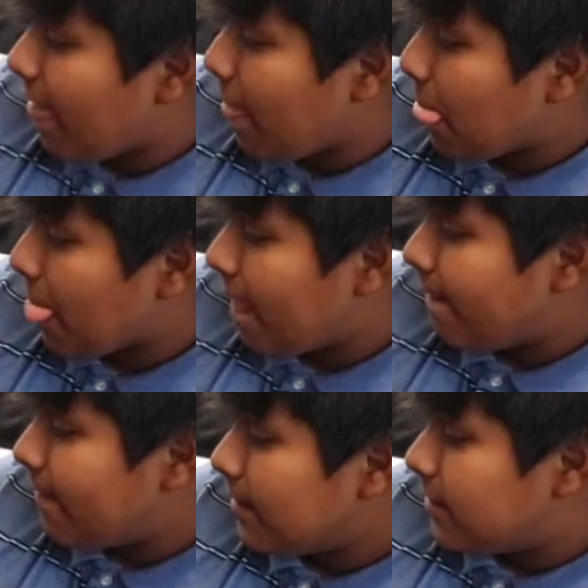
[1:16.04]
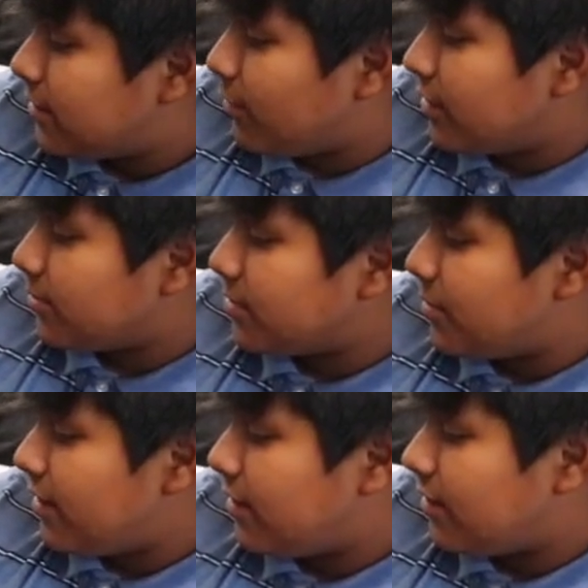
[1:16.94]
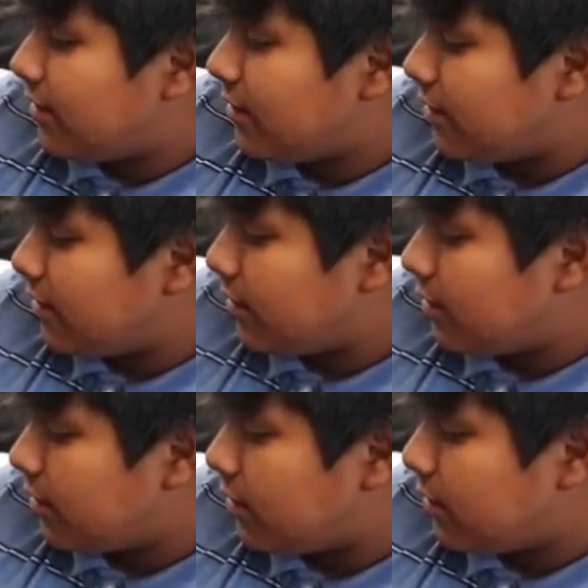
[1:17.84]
healthcare practitioners. Um, we